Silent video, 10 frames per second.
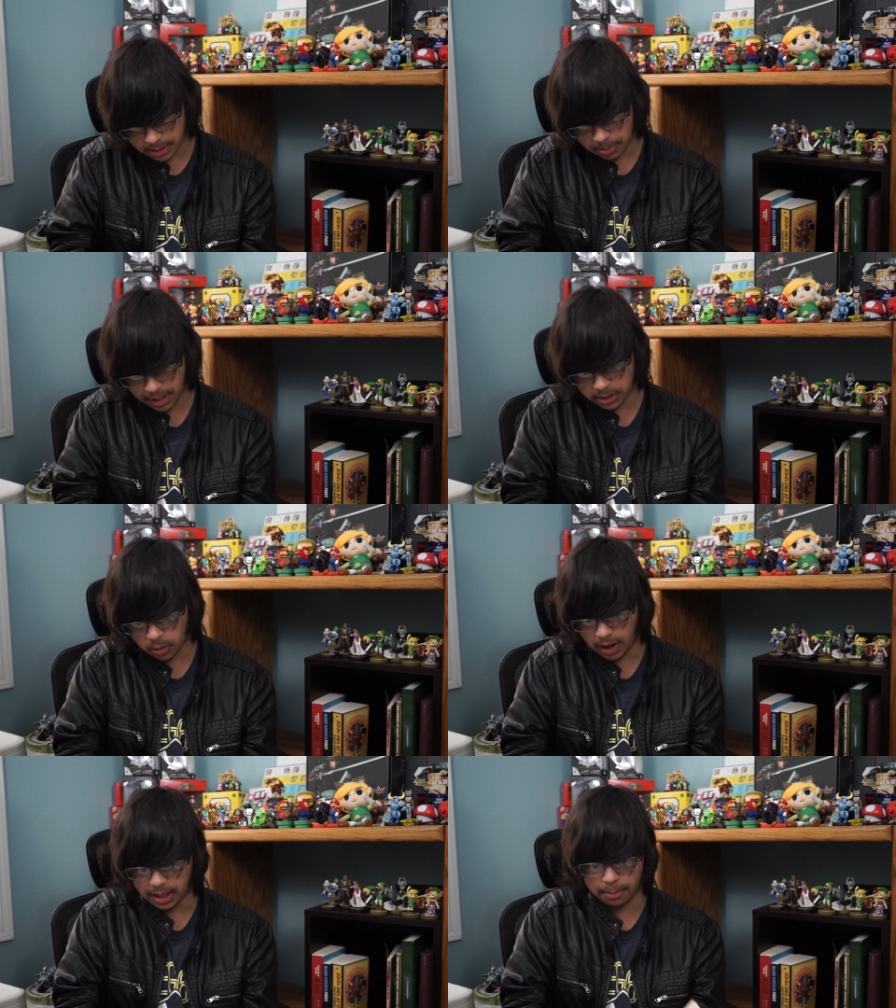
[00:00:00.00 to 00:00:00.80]
some of that
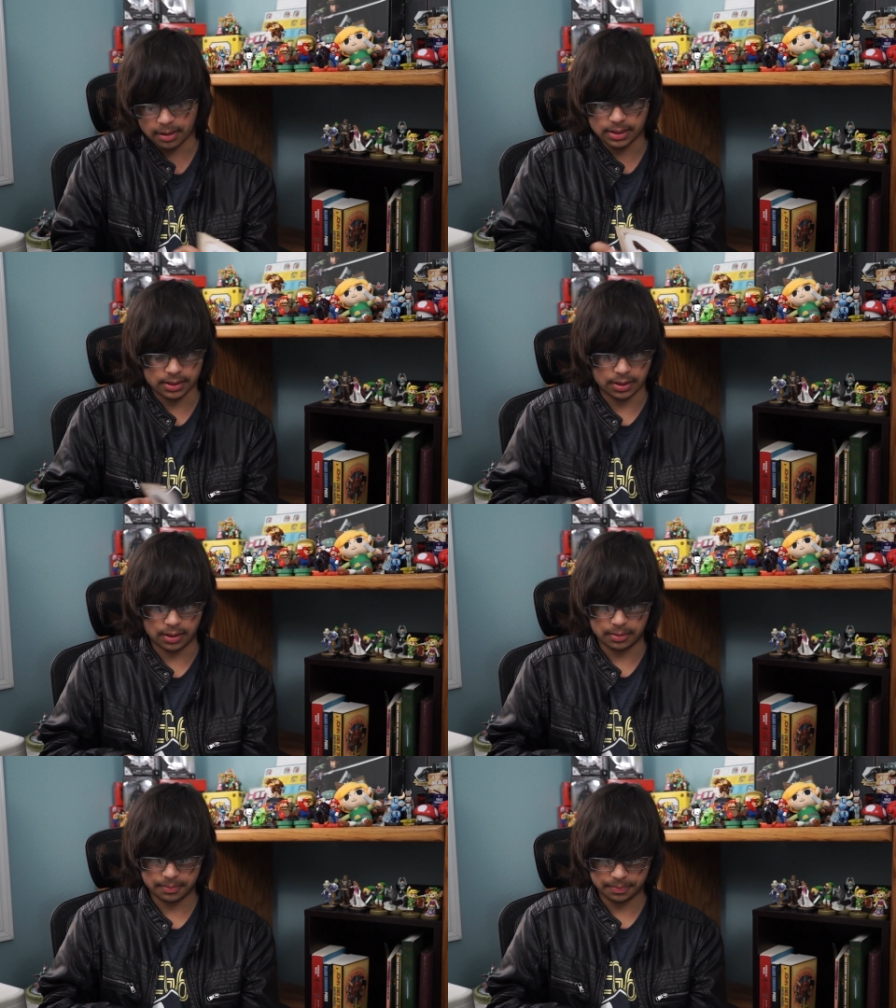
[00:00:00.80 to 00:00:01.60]
Twilight Princess
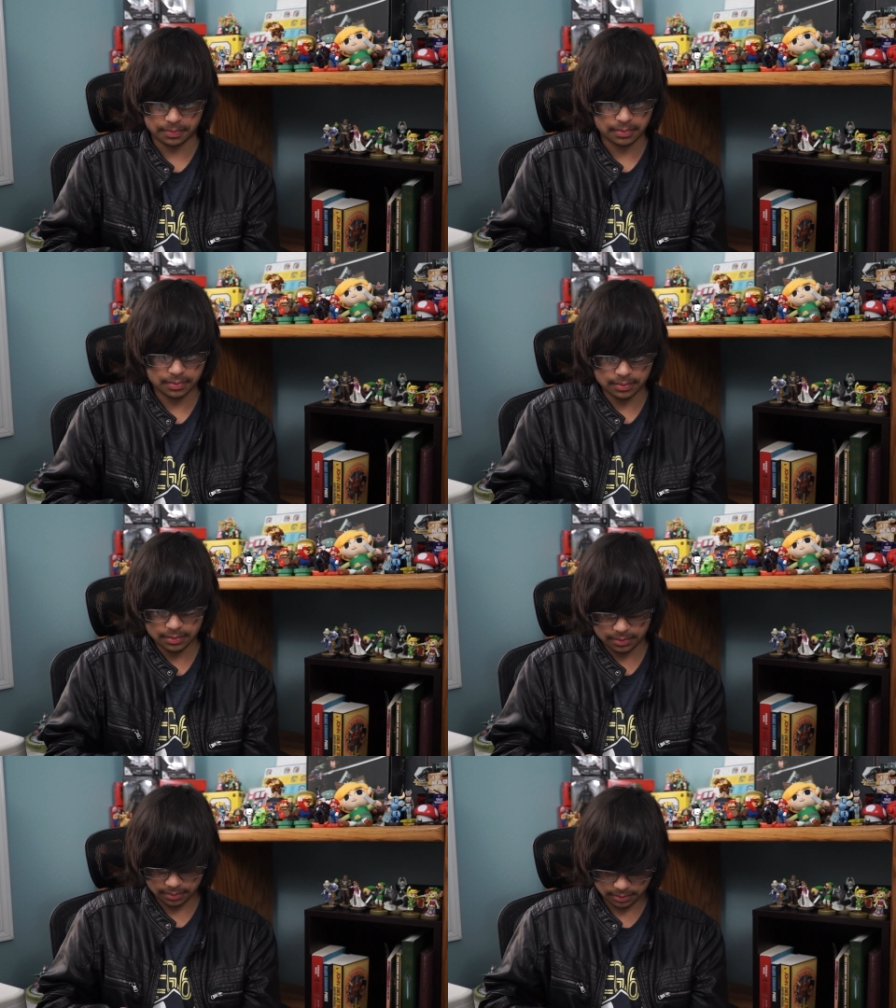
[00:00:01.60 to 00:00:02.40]
art.
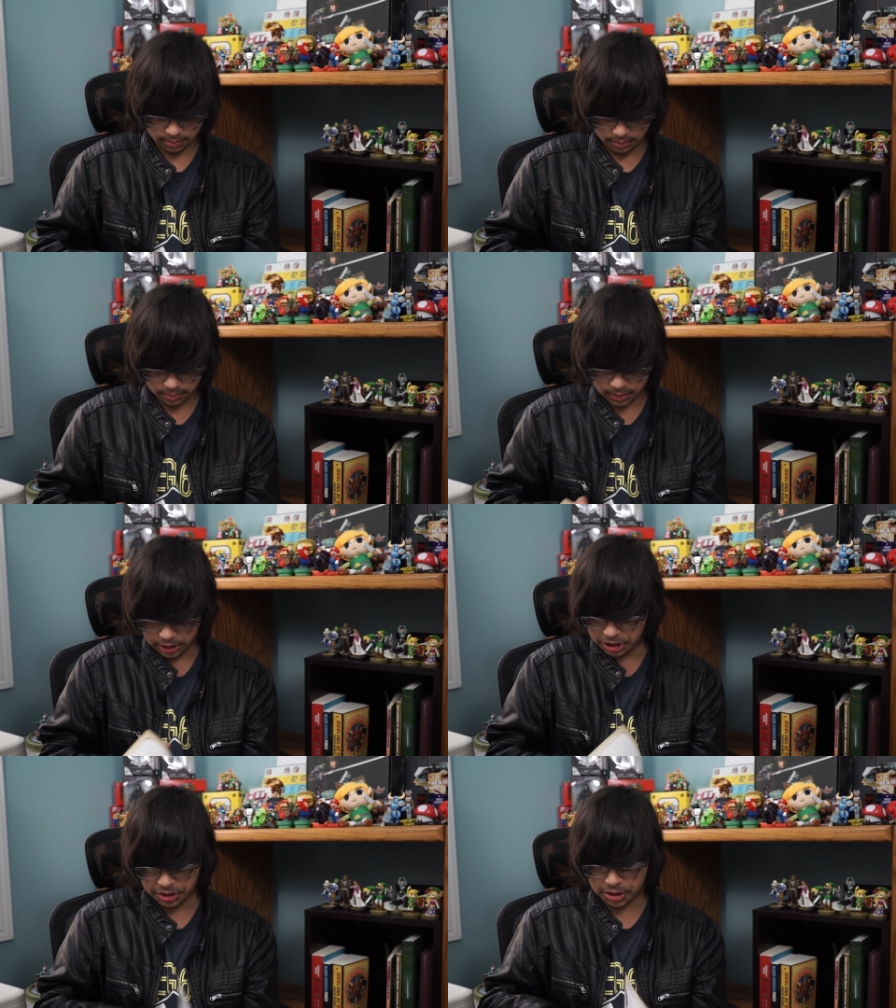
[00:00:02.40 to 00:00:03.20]

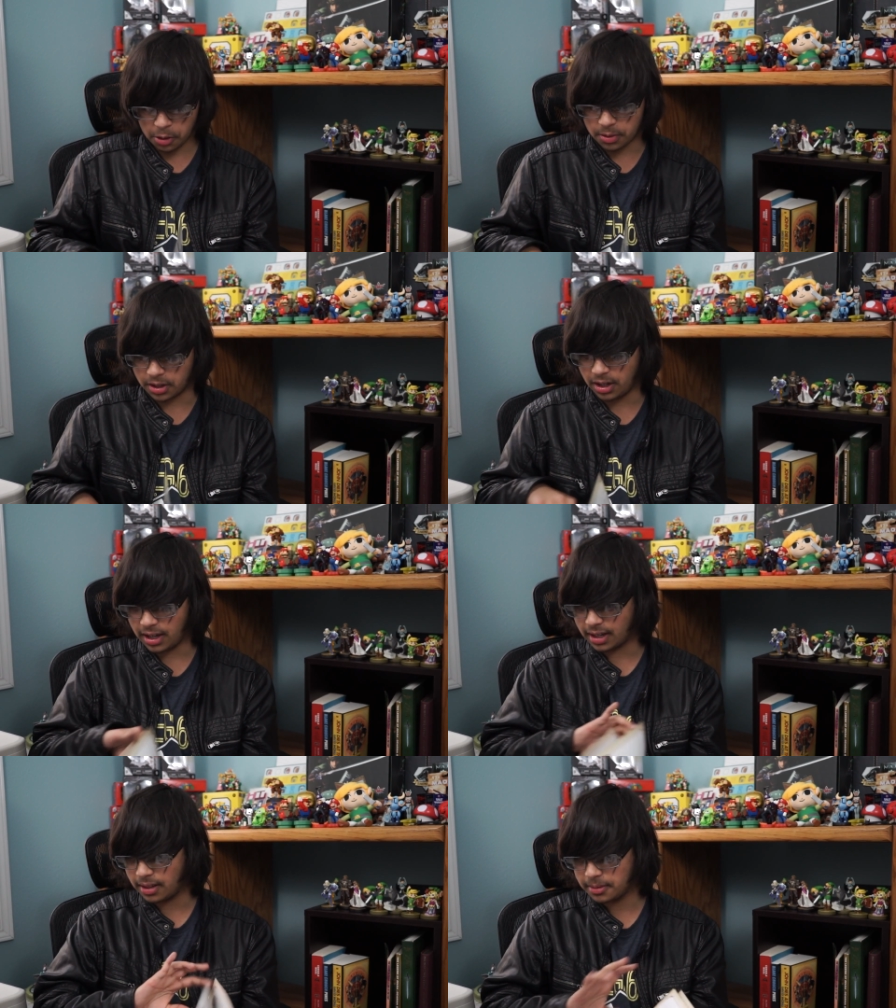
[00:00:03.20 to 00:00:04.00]
It's just so
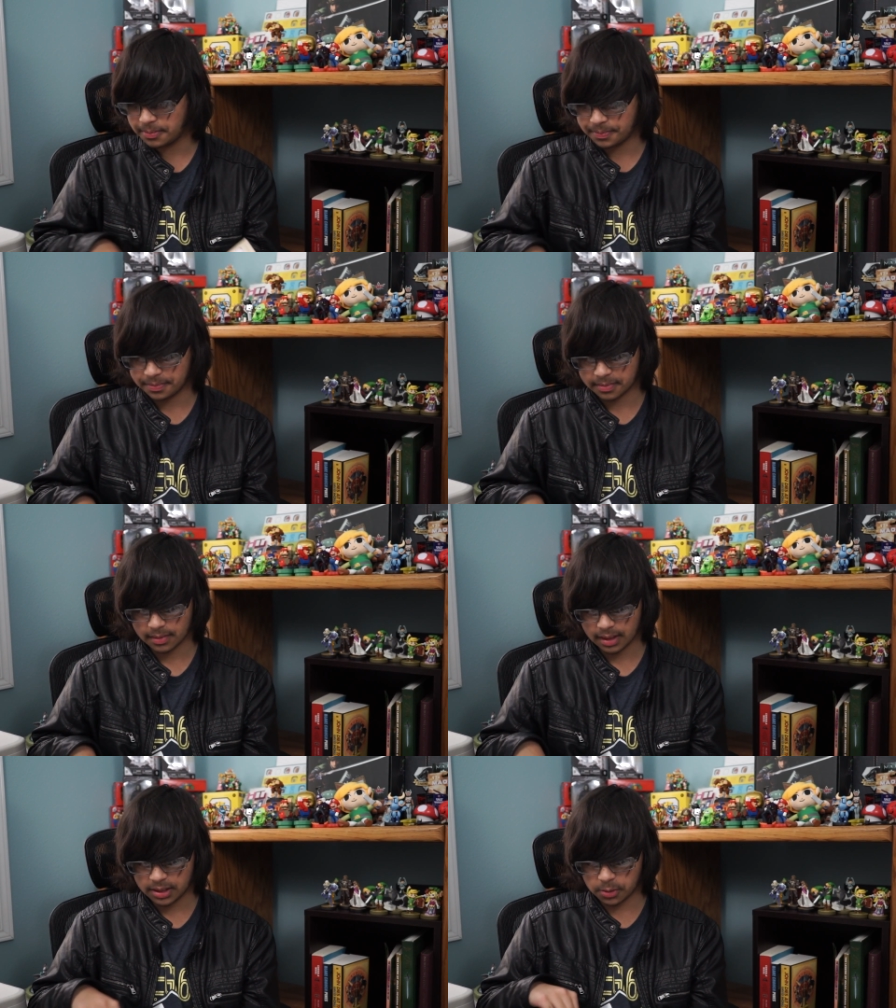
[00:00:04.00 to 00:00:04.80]
good.
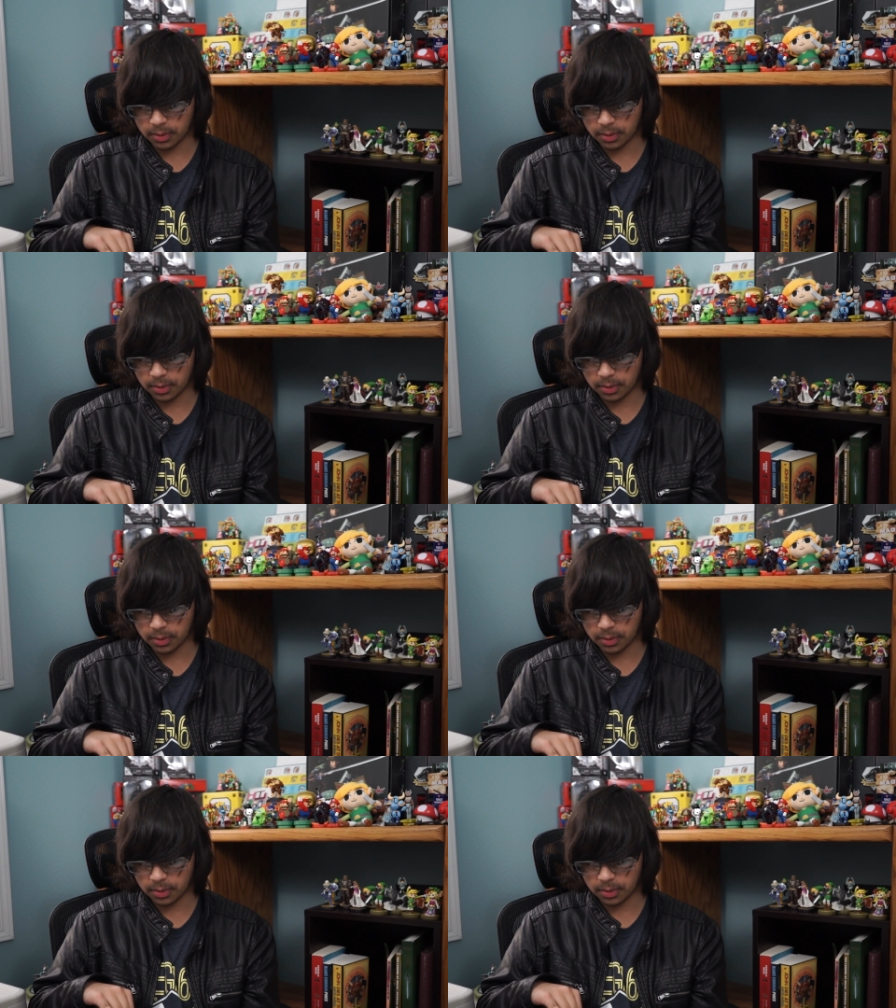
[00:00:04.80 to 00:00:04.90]
It's